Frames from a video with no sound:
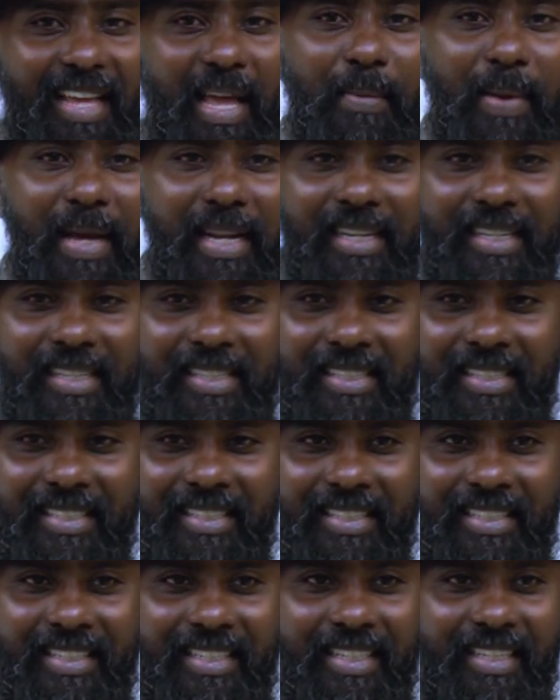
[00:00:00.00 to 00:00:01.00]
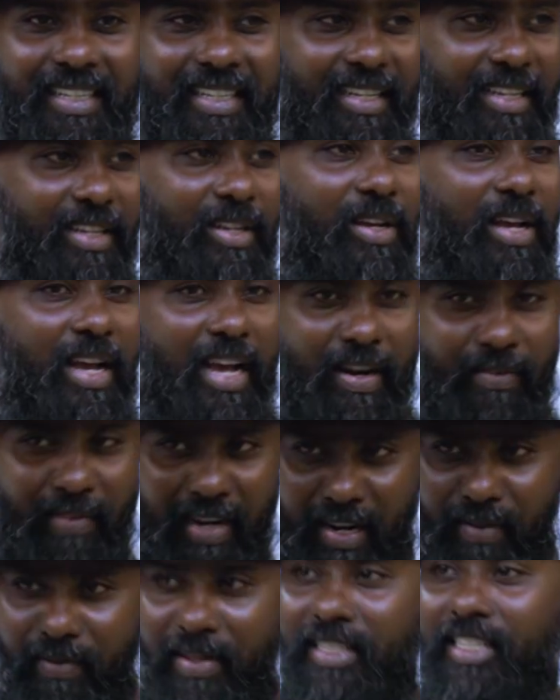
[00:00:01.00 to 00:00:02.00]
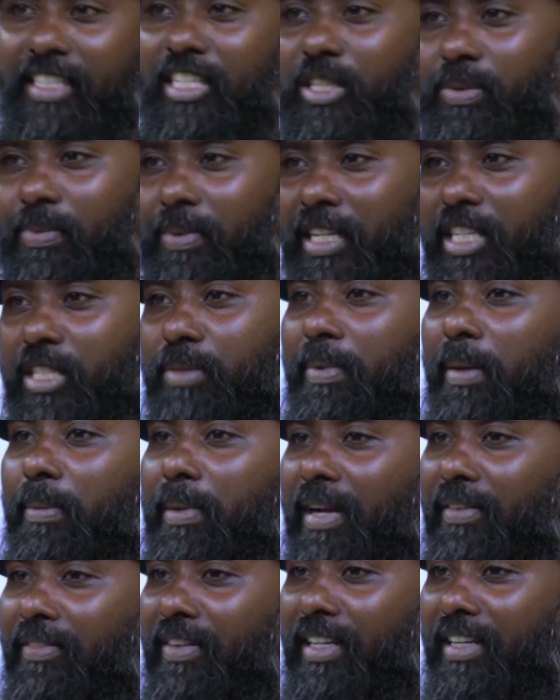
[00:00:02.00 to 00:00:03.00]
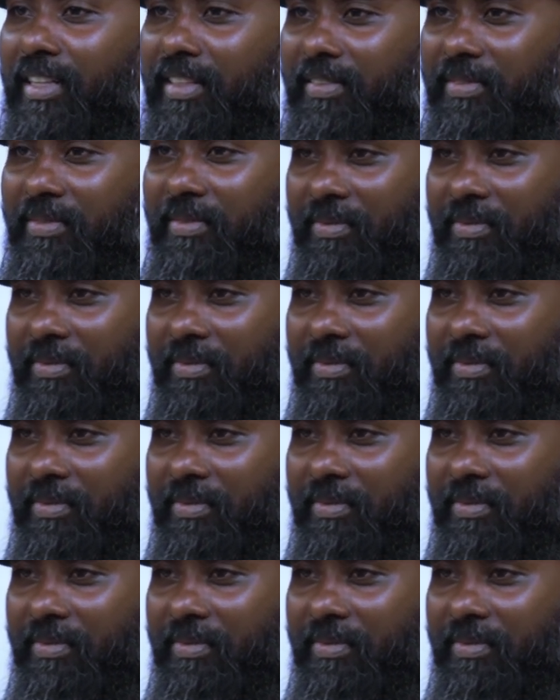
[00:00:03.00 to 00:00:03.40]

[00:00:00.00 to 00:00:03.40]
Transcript: Amen. And whenever Jesus preached, people offended.